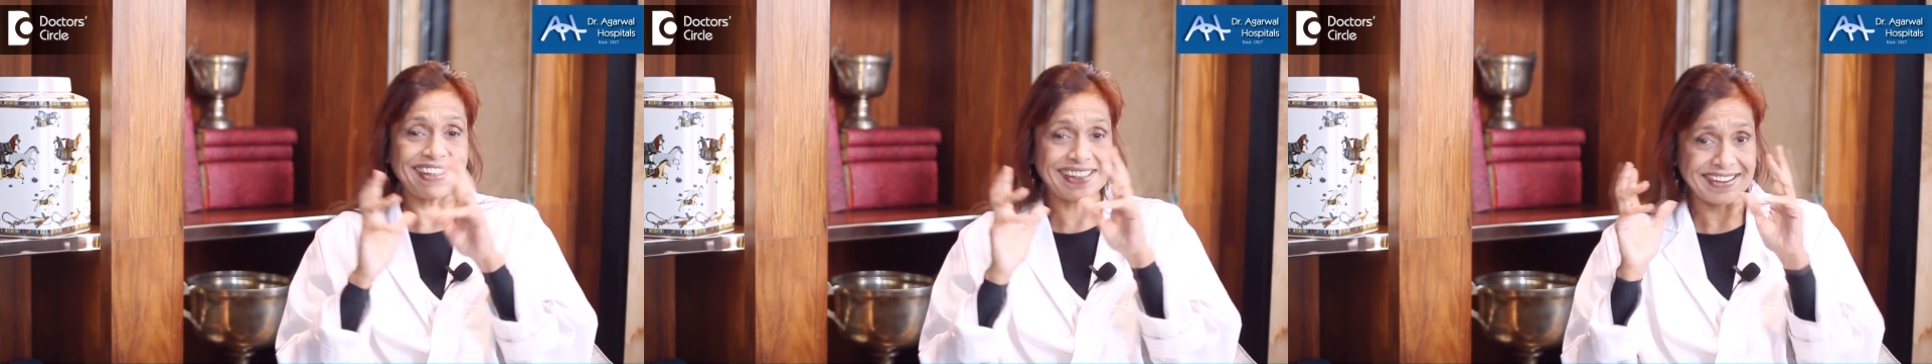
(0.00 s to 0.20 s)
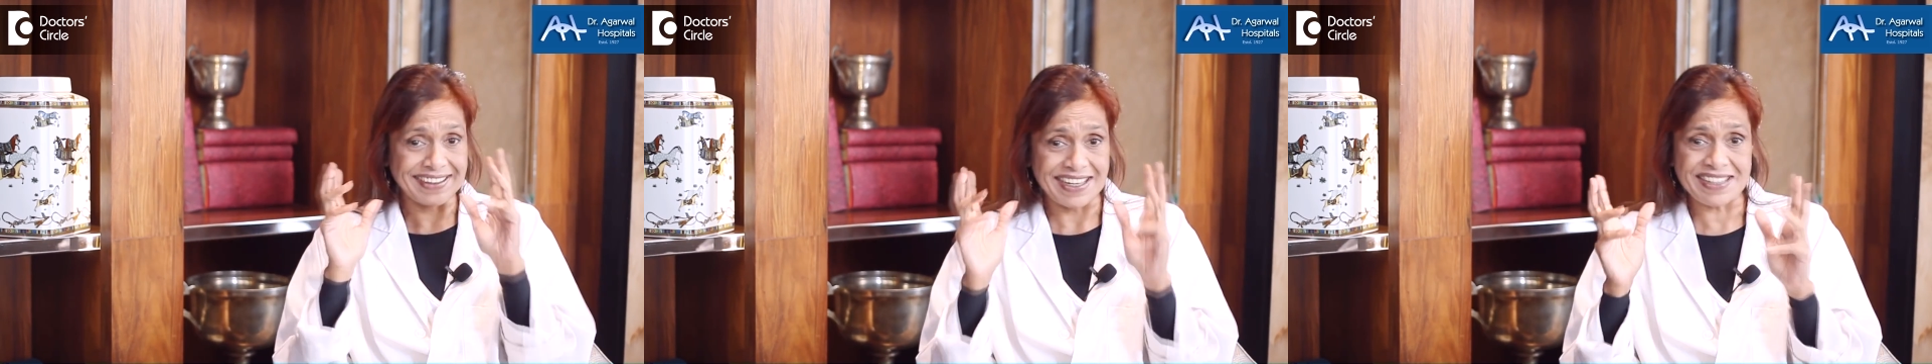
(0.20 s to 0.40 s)

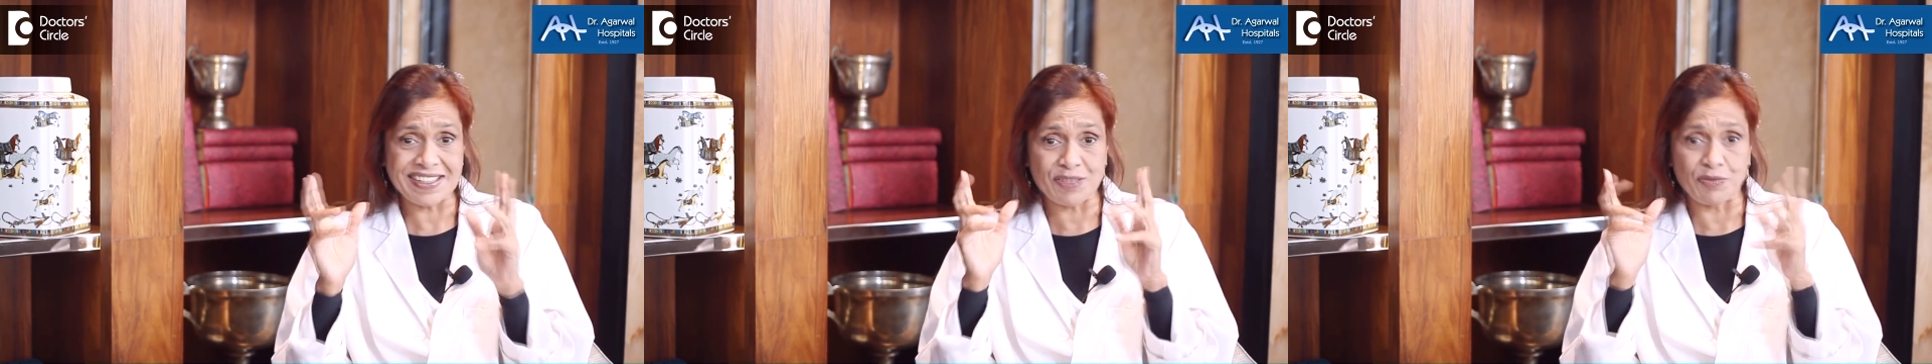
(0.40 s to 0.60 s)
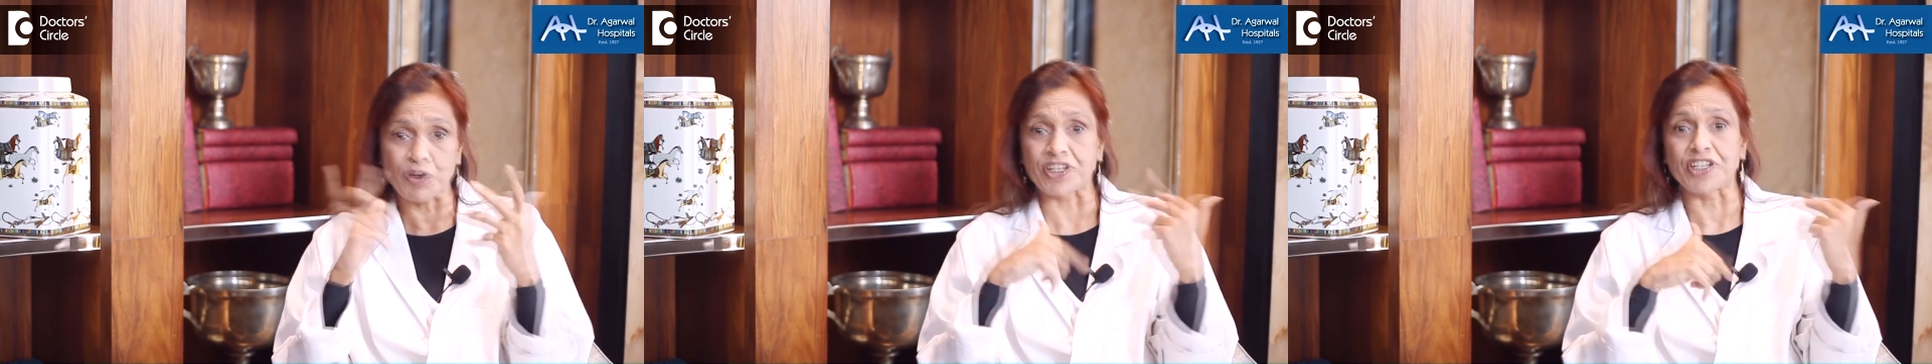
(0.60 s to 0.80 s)

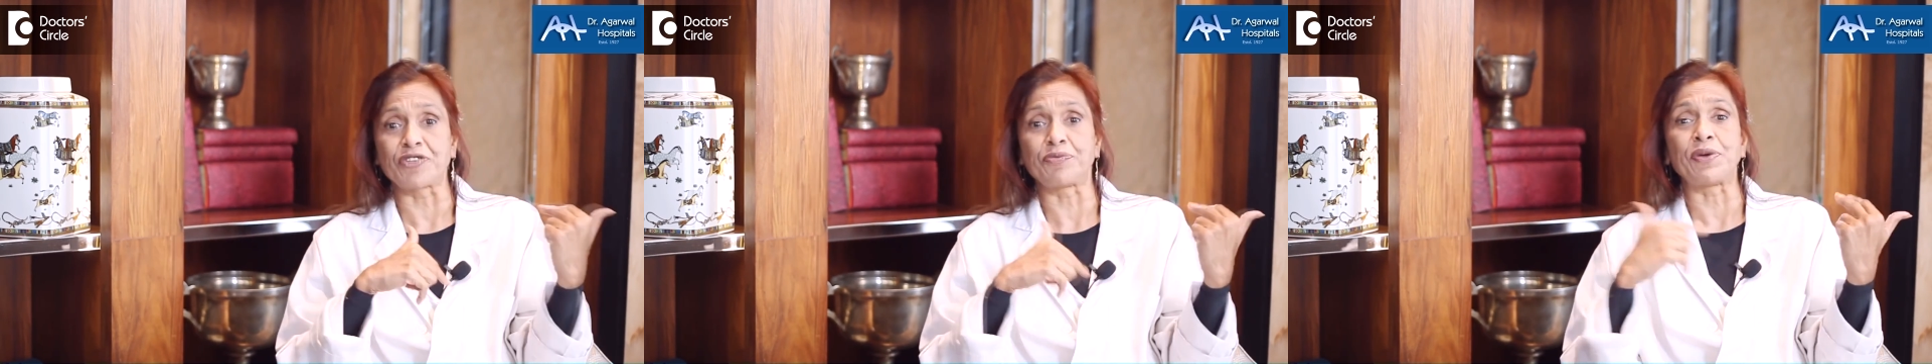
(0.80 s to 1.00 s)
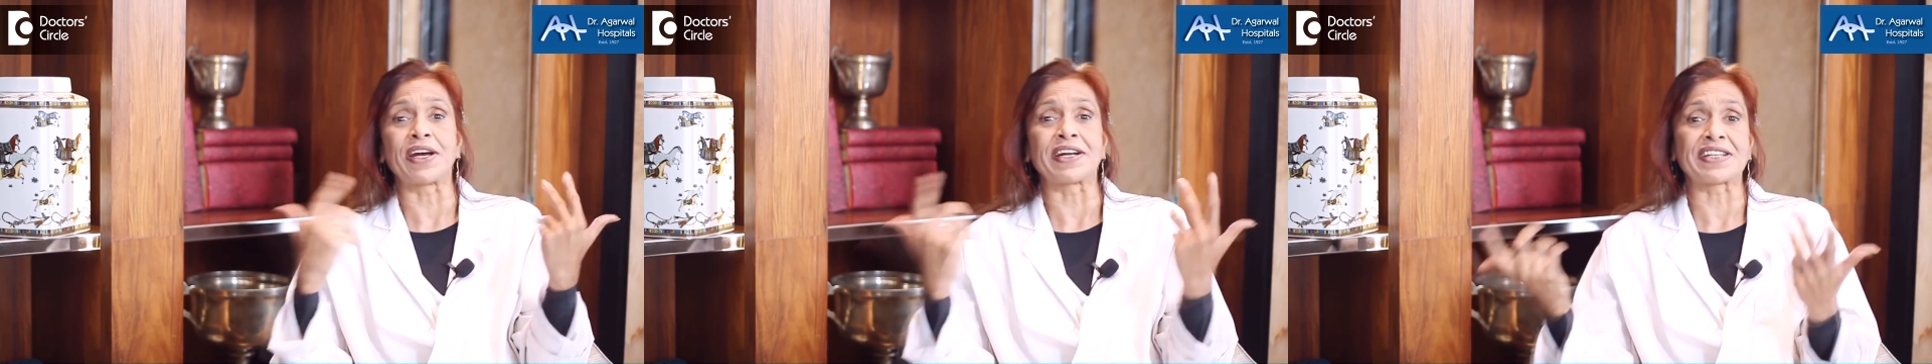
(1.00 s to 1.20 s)
Thus, what did
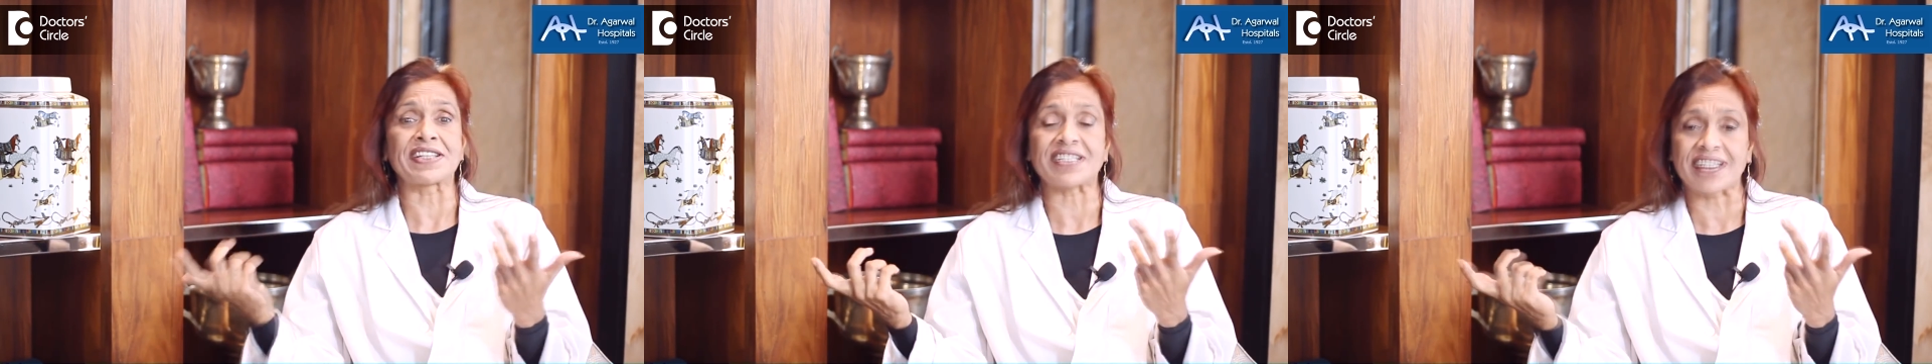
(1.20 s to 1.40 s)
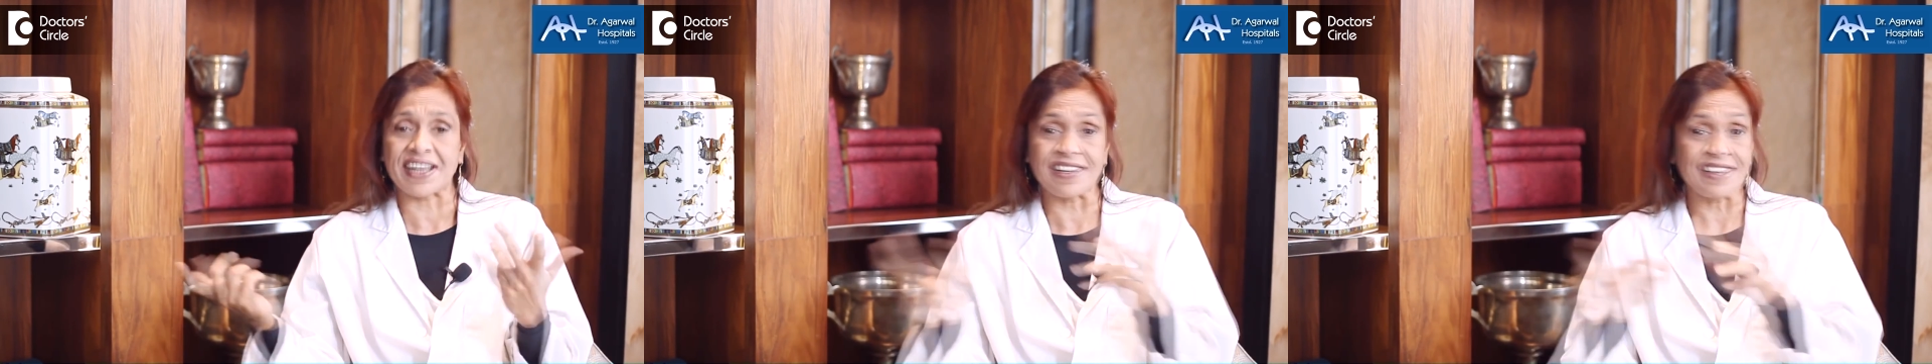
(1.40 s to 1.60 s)
we
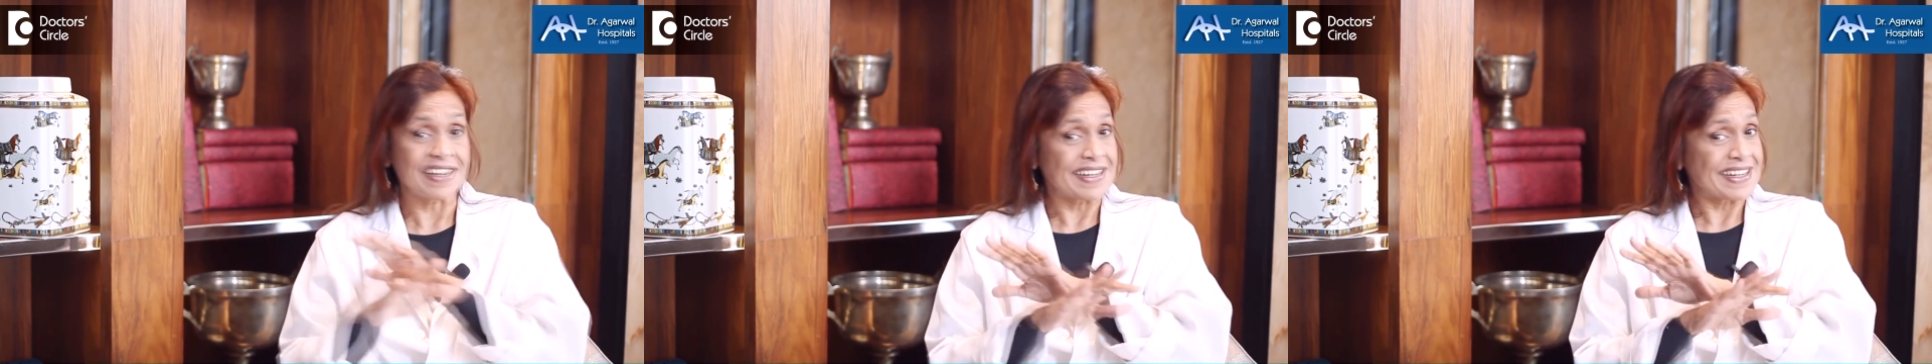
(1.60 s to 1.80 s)
understand?